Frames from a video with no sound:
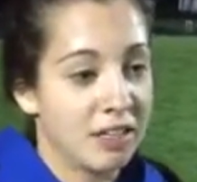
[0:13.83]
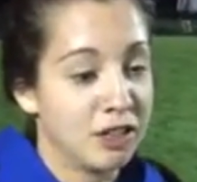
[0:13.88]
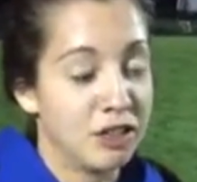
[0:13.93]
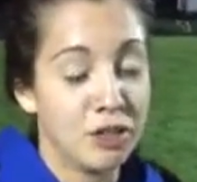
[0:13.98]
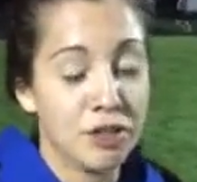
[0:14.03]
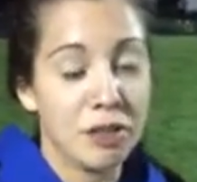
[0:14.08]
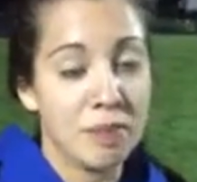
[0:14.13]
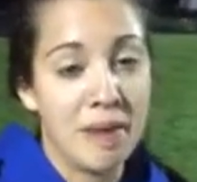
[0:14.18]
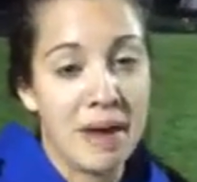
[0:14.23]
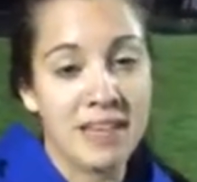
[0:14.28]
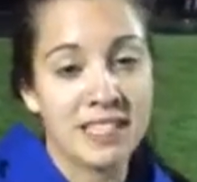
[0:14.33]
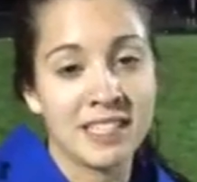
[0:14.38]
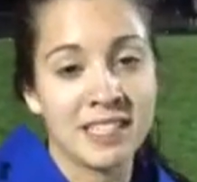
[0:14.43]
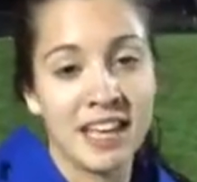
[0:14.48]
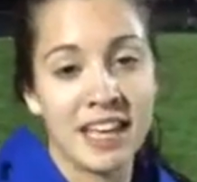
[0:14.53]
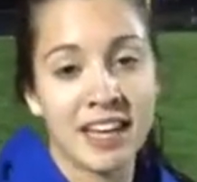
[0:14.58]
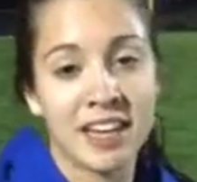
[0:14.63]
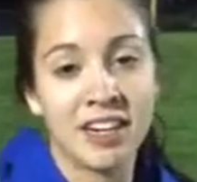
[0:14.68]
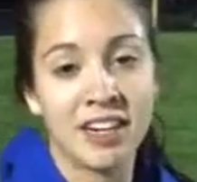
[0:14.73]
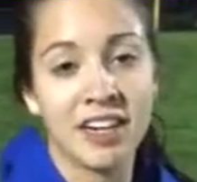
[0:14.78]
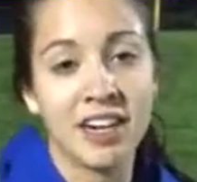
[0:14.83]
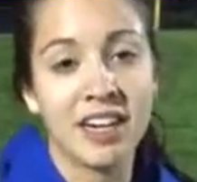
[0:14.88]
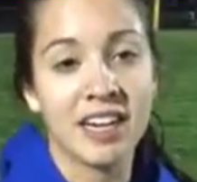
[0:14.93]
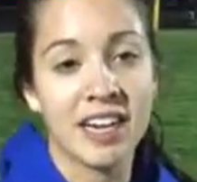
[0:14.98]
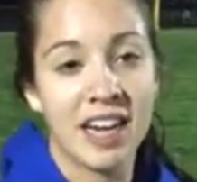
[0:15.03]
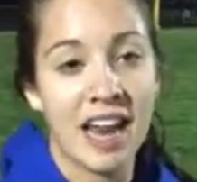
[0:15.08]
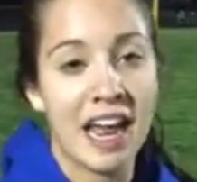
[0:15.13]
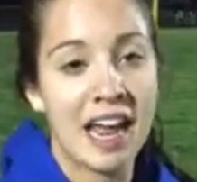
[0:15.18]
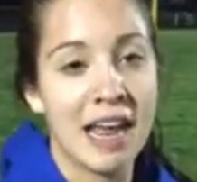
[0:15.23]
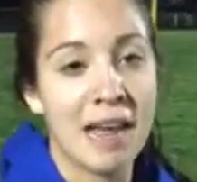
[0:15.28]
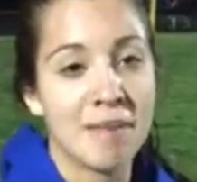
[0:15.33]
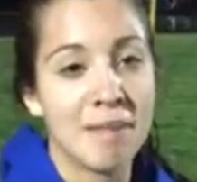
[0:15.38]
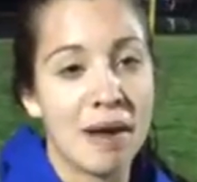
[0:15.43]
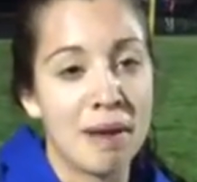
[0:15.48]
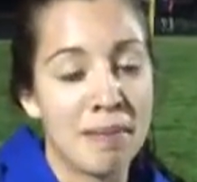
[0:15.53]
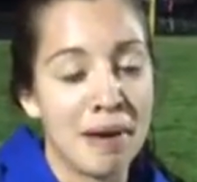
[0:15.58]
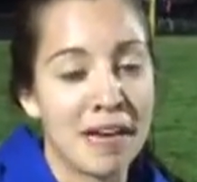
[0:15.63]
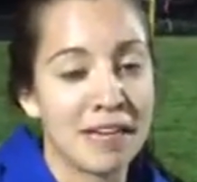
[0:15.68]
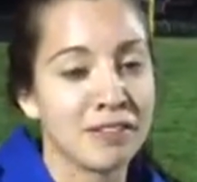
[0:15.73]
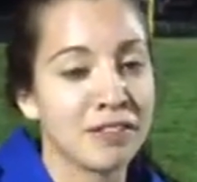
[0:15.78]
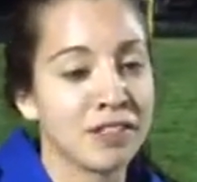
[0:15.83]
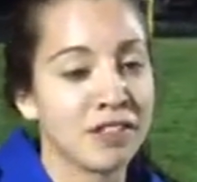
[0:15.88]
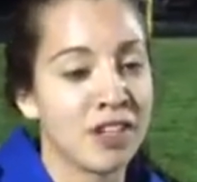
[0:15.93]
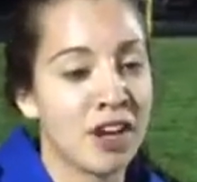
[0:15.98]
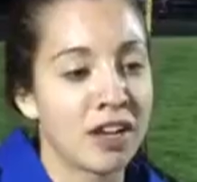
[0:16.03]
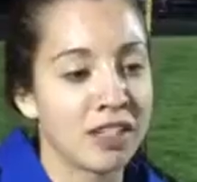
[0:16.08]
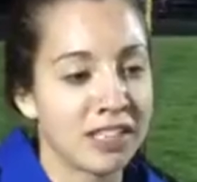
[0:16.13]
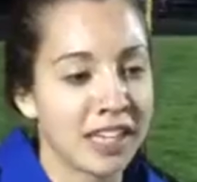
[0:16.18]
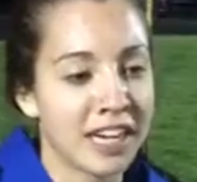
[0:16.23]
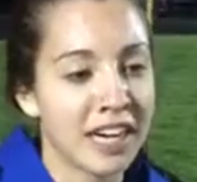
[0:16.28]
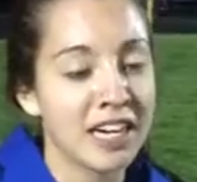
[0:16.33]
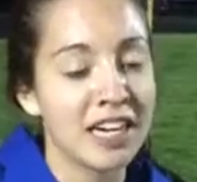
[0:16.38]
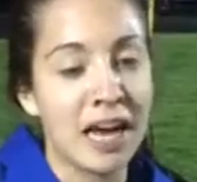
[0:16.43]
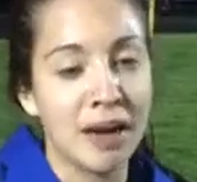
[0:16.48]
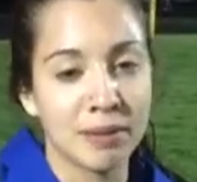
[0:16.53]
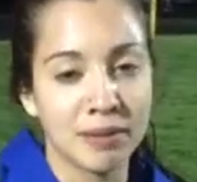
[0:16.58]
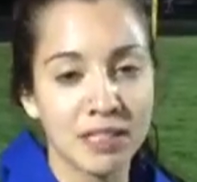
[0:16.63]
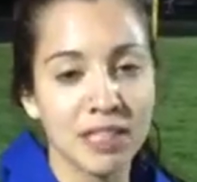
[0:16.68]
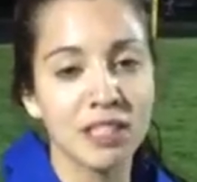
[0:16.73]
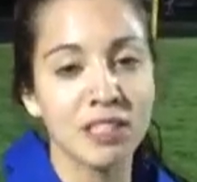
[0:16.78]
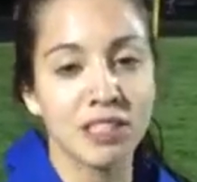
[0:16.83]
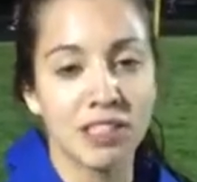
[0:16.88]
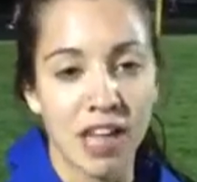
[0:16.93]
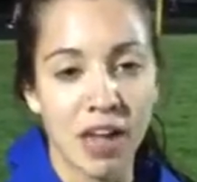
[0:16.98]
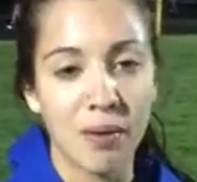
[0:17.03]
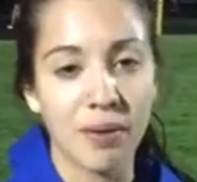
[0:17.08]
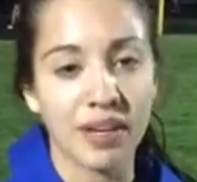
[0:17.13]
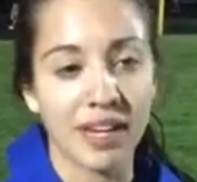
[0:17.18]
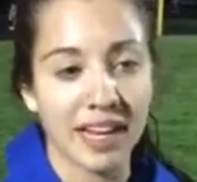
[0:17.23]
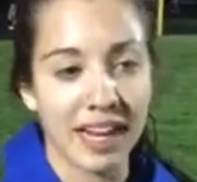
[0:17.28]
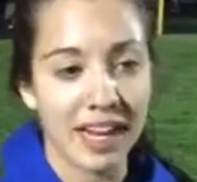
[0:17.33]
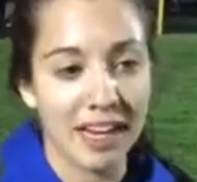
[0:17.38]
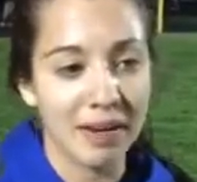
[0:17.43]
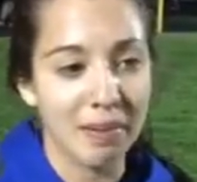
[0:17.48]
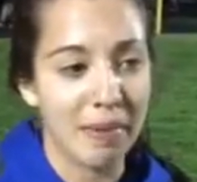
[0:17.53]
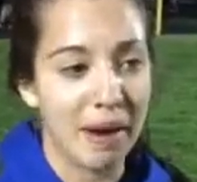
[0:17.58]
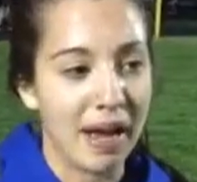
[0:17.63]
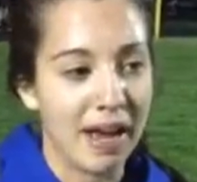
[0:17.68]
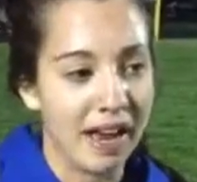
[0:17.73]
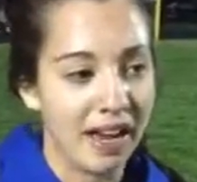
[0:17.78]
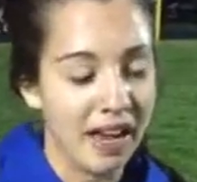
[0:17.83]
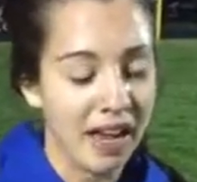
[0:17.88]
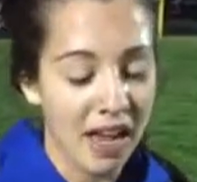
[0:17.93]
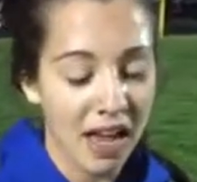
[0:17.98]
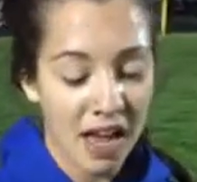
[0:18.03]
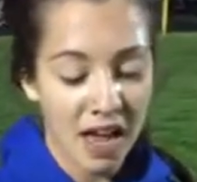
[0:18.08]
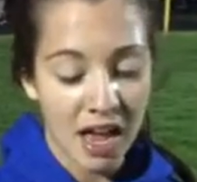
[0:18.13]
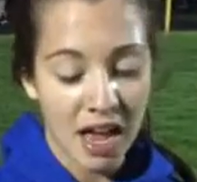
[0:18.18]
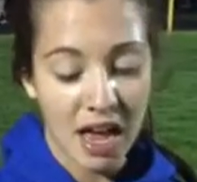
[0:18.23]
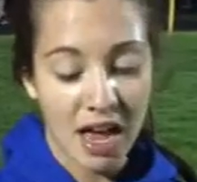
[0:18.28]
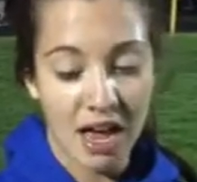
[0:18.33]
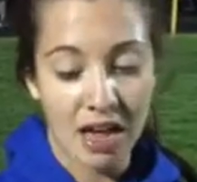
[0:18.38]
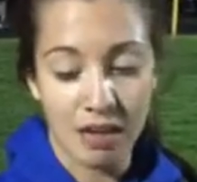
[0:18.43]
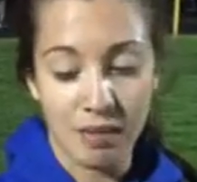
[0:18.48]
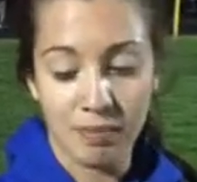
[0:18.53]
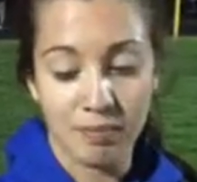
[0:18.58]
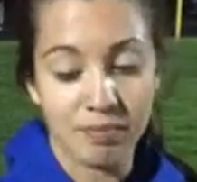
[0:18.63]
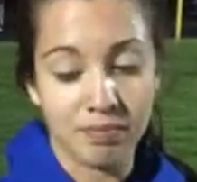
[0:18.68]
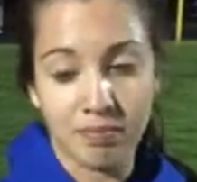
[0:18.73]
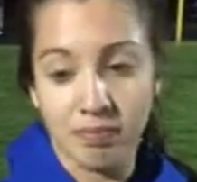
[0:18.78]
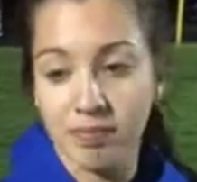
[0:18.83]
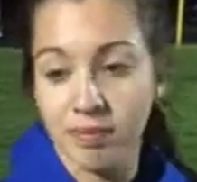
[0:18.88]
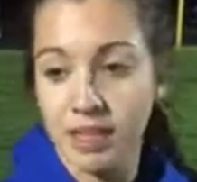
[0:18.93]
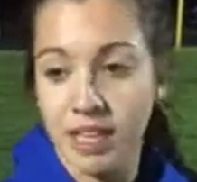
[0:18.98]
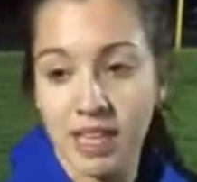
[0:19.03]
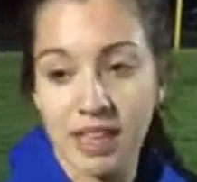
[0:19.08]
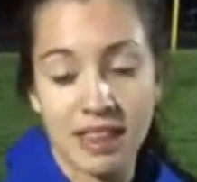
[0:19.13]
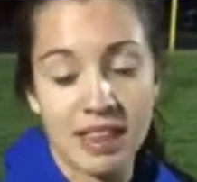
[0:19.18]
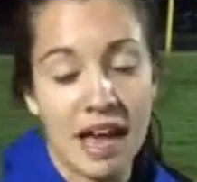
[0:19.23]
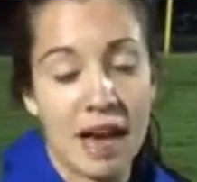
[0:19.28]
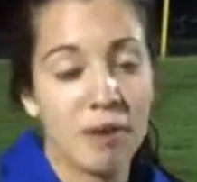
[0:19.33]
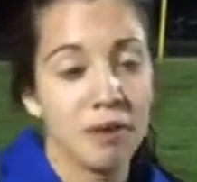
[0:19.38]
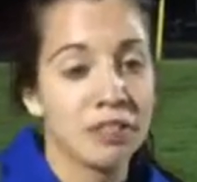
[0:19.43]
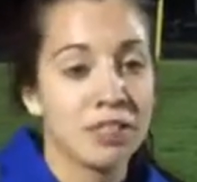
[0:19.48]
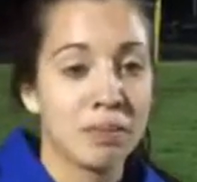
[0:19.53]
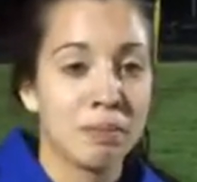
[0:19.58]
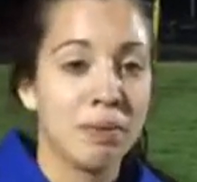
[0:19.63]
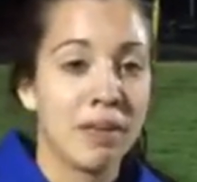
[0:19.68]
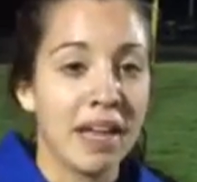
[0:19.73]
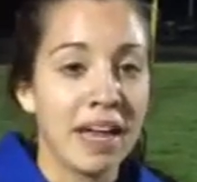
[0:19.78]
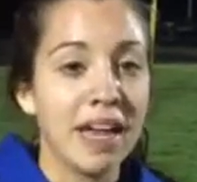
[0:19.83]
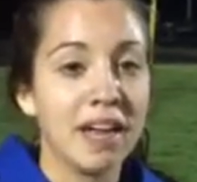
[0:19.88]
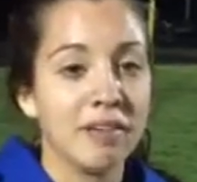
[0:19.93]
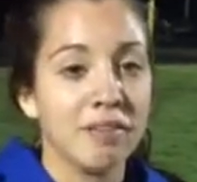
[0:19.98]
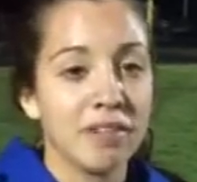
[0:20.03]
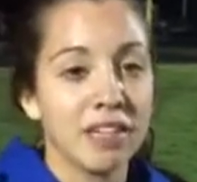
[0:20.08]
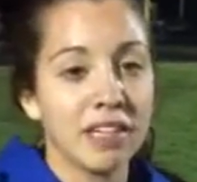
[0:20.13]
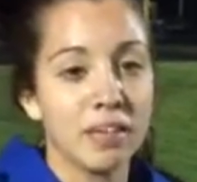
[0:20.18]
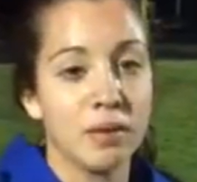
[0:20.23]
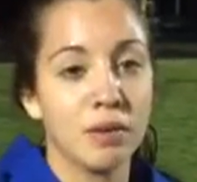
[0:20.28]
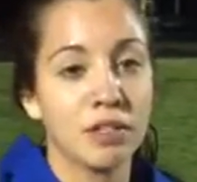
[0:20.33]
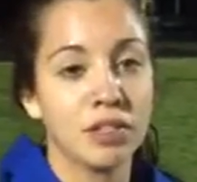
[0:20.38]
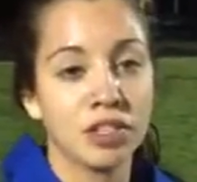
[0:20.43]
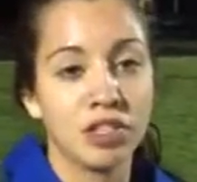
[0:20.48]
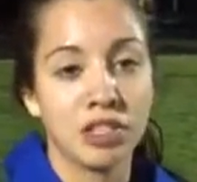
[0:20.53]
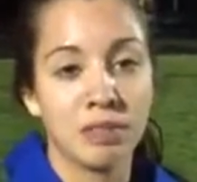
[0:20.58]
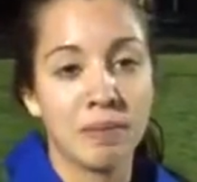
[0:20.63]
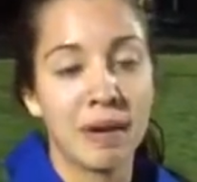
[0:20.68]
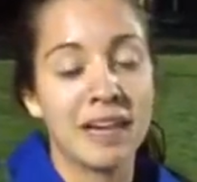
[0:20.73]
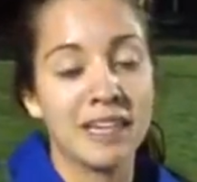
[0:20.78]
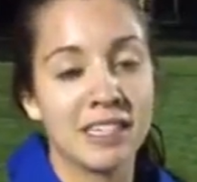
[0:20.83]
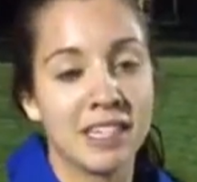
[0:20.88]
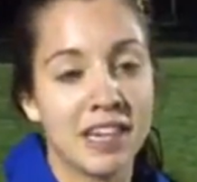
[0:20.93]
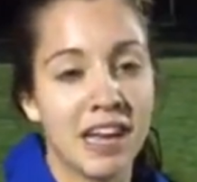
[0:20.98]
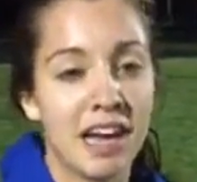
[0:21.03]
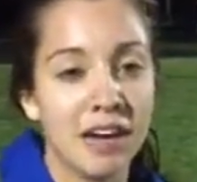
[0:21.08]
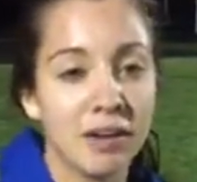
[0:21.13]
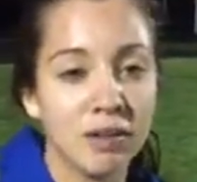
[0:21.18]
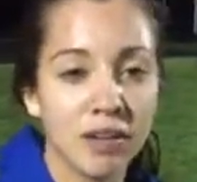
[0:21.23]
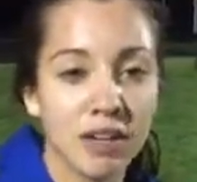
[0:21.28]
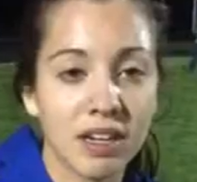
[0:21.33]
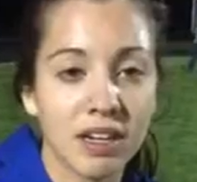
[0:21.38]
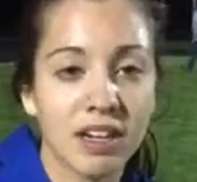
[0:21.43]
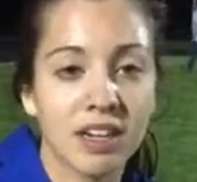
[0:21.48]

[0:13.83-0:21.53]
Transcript: do the best that I could, and I hit my pace for as long as I could. I was a little slow in the end, but that was the plan, really, was to just pace it out.